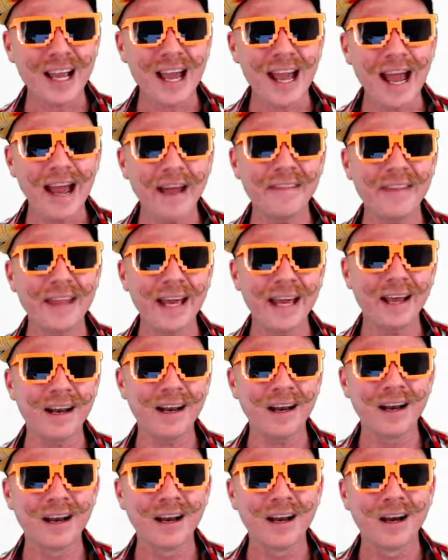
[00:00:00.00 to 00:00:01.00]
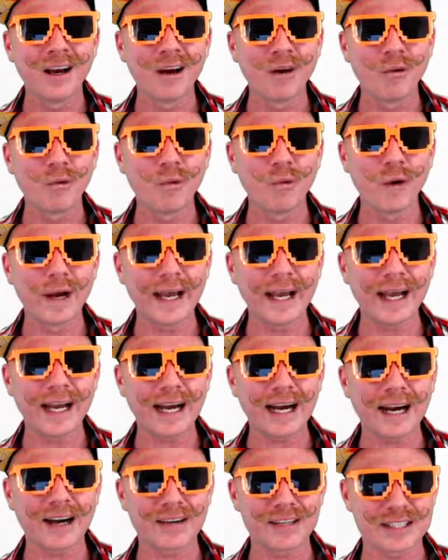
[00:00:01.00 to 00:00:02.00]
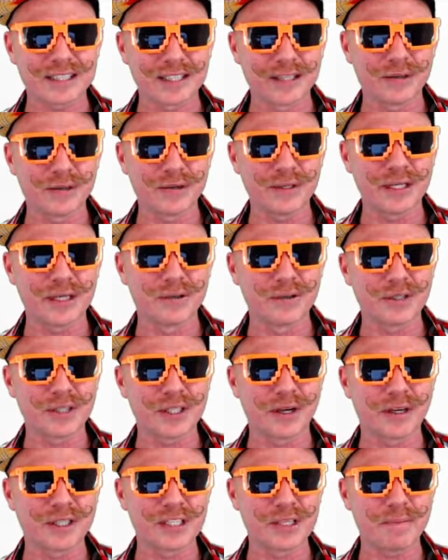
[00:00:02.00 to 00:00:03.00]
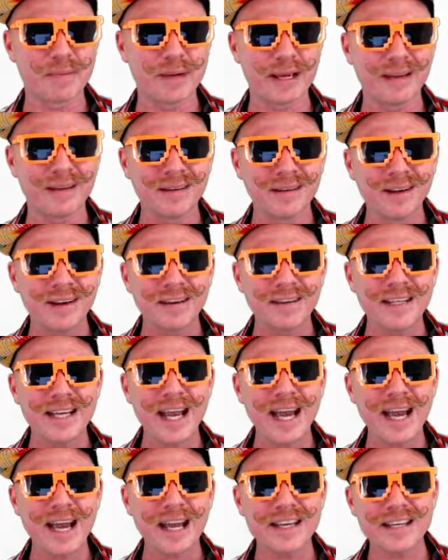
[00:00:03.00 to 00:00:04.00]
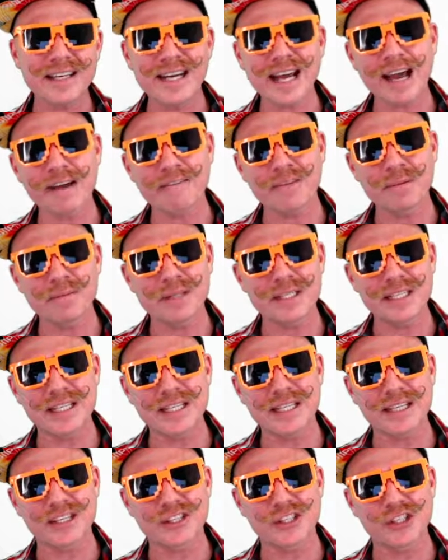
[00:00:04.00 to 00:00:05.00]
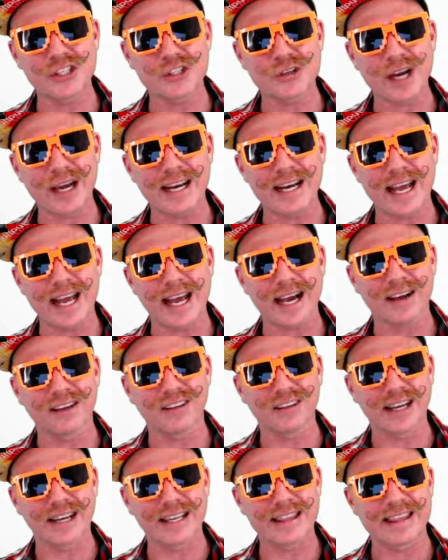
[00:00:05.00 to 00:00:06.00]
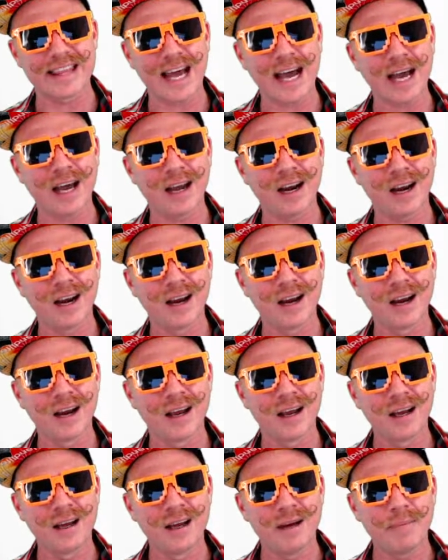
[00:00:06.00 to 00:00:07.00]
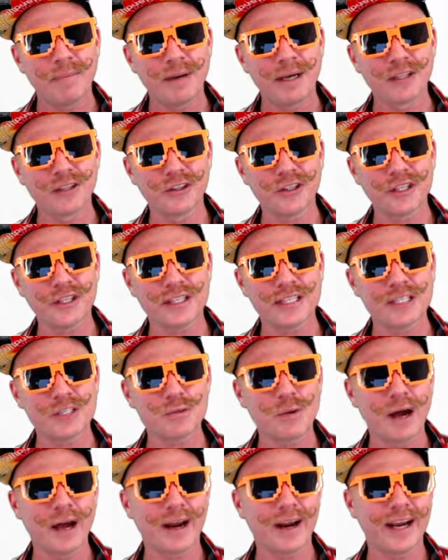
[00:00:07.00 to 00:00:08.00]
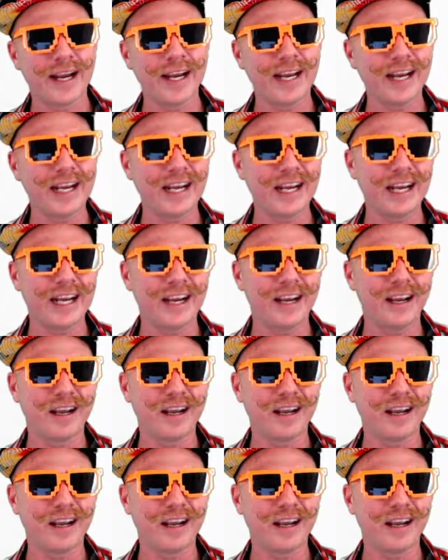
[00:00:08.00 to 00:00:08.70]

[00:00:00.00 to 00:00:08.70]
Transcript: And then, where are its little gills going to be? Yeah, you can have them sticking straight out like that. But look at this one here.